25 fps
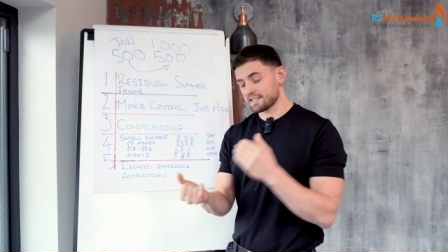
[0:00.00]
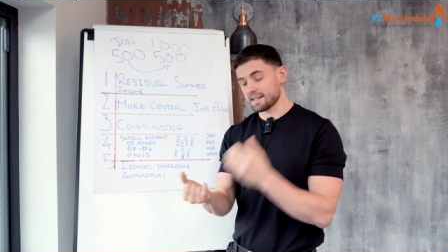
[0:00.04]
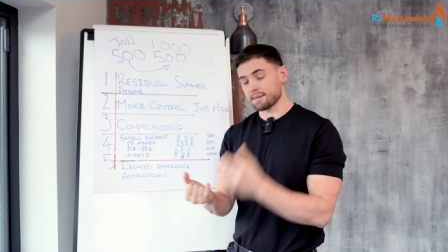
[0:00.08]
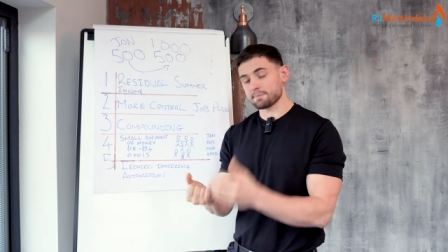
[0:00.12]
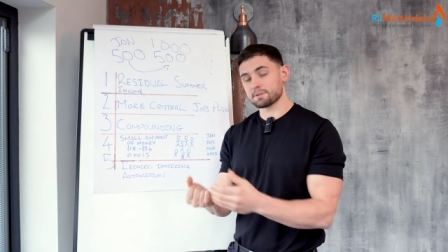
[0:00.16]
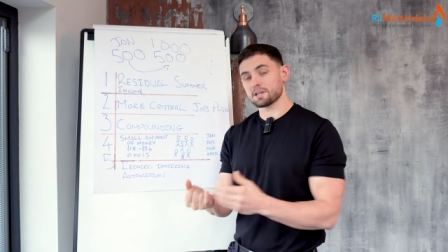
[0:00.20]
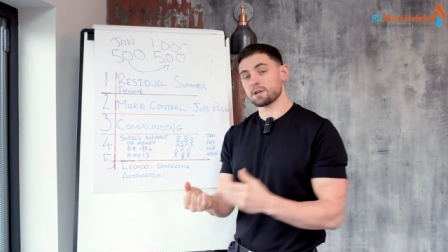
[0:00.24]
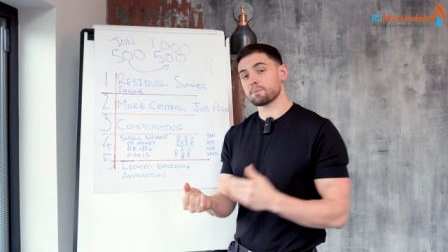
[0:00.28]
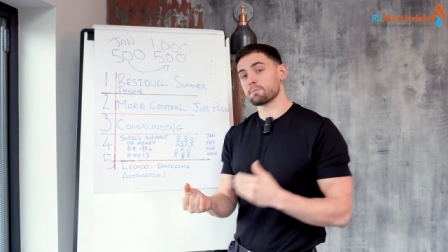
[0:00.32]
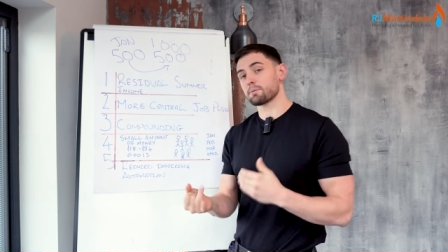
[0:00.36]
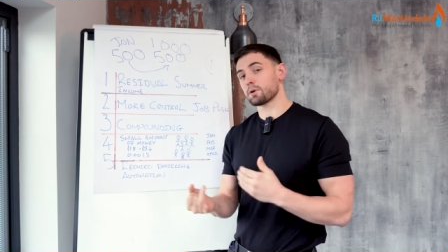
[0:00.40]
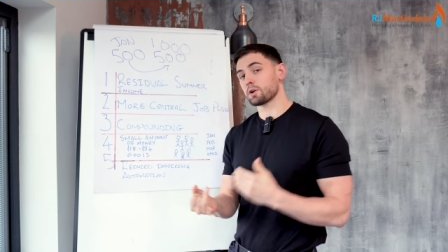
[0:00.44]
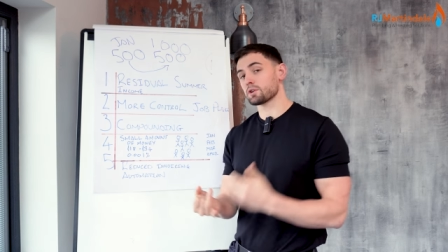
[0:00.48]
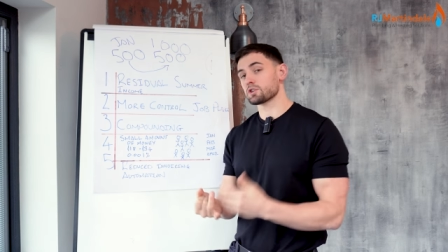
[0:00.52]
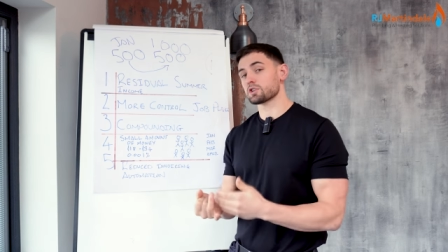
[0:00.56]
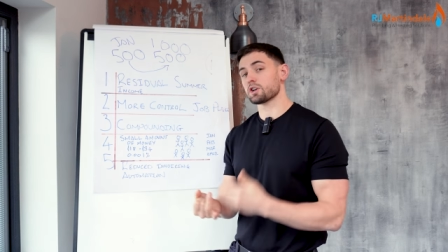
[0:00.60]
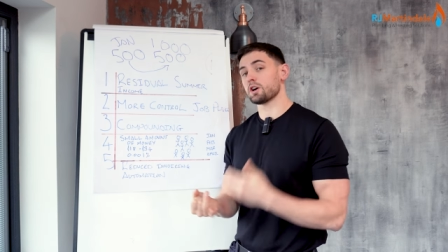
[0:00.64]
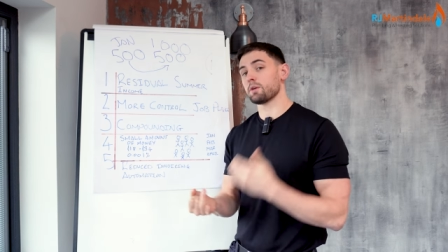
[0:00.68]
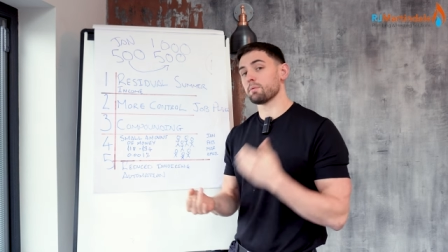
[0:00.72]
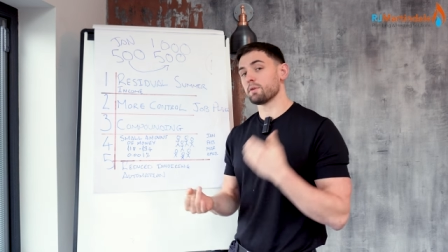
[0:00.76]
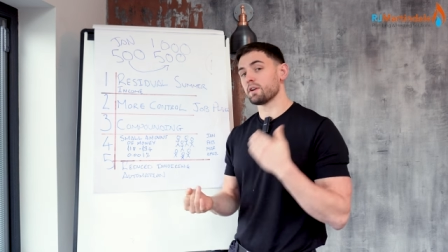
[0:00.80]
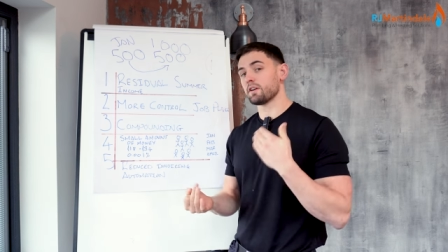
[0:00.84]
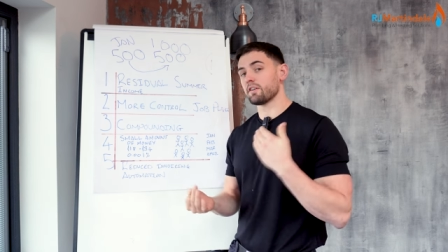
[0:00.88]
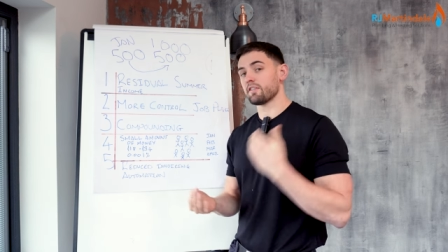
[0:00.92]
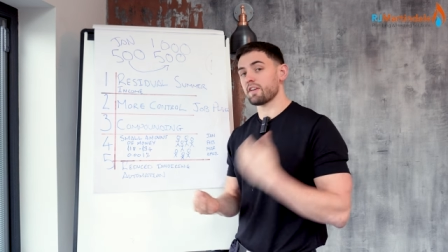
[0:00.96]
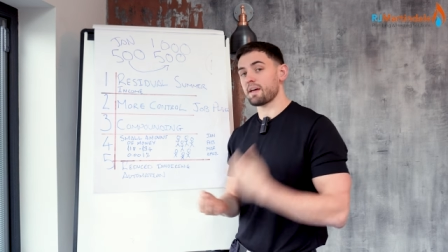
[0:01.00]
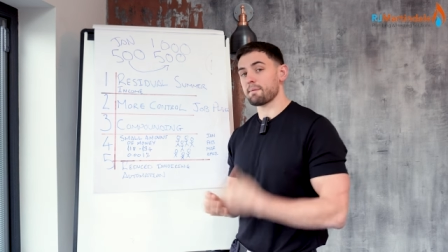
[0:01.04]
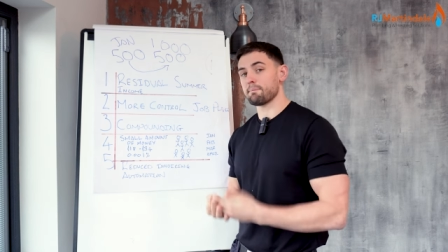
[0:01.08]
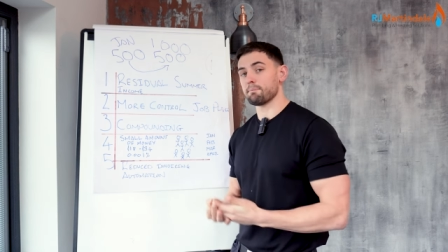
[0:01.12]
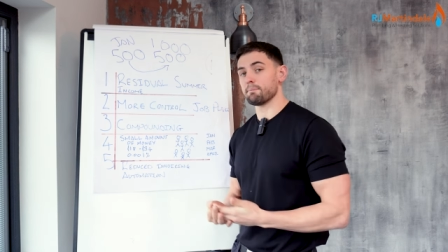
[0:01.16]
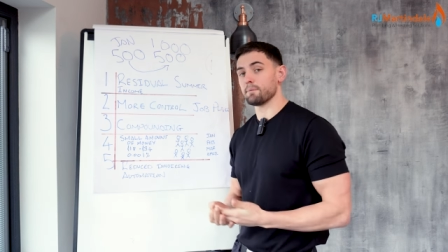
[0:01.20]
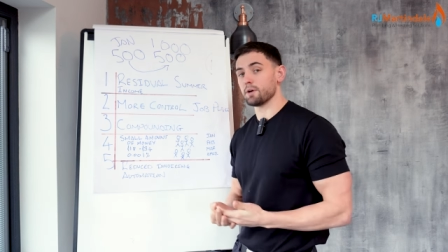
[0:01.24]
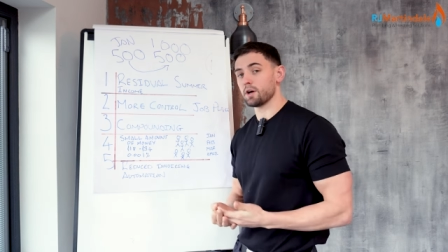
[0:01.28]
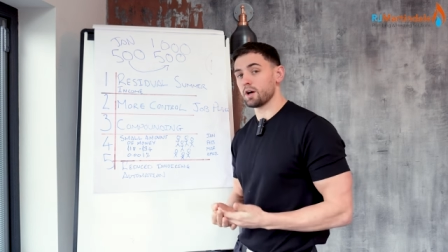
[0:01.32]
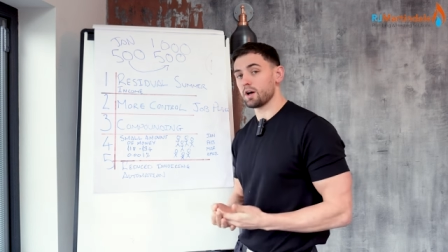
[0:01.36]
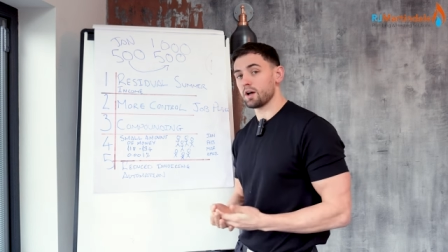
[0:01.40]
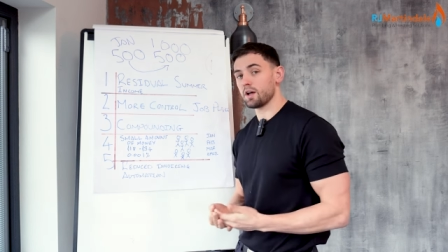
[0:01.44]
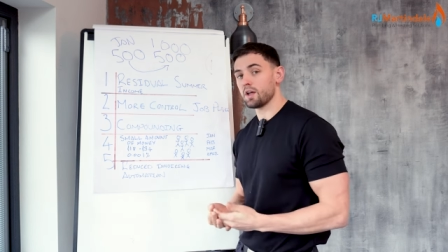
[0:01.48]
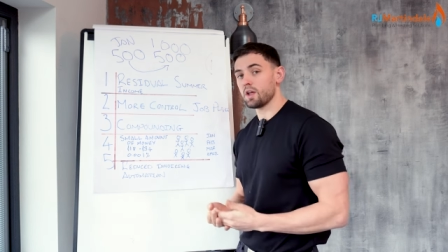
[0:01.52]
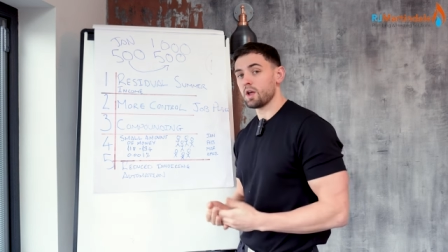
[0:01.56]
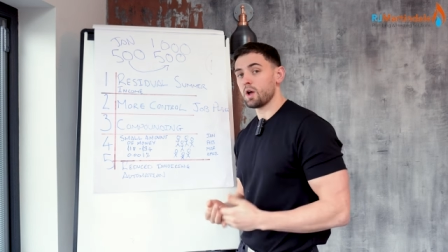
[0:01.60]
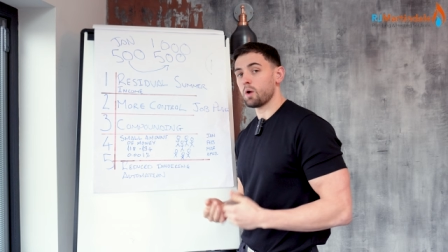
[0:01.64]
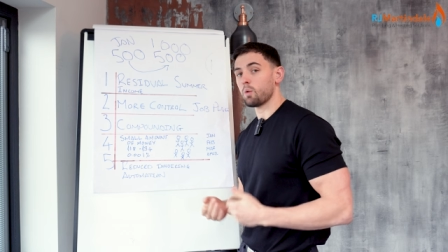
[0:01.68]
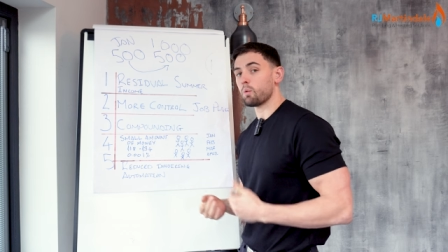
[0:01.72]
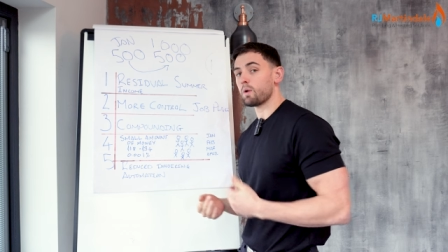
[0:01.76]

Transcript: September, October, November,